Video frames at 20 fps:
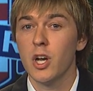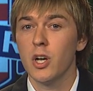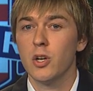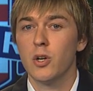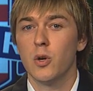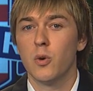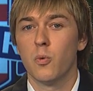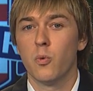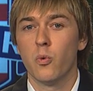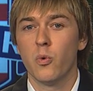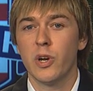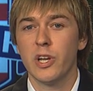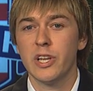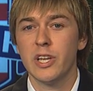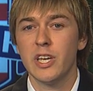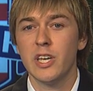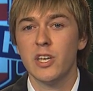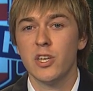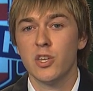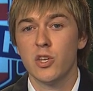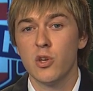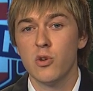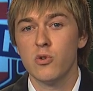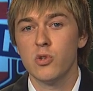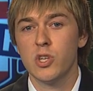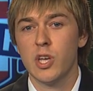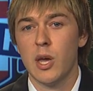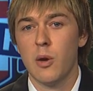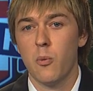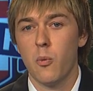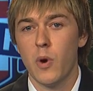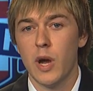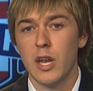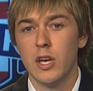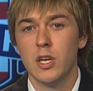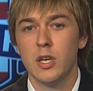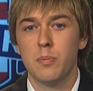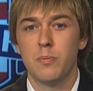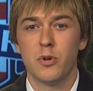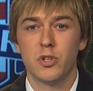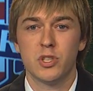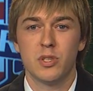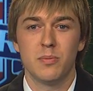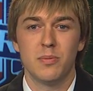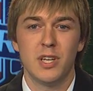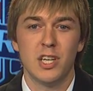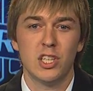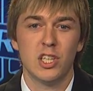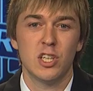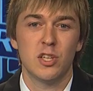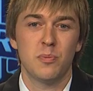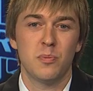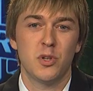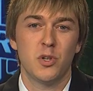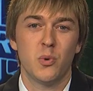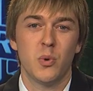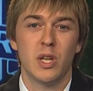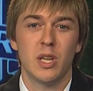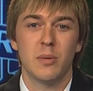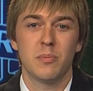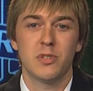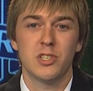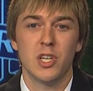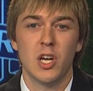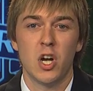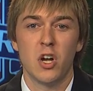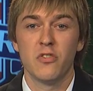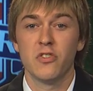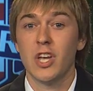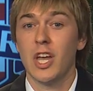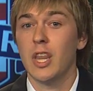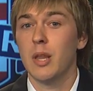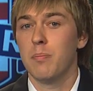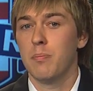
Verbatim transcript: could really use a win to put some distance between themselves and the